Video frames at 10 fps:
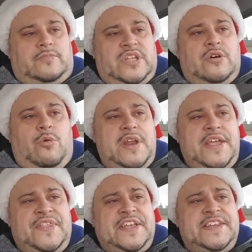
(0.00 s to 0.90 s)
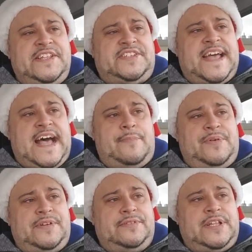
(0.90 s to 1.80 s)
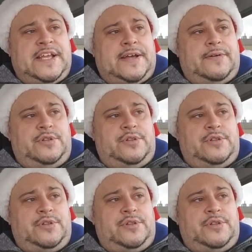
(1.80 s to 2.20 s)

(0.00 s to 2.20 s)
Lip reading: What I think needs to happen, like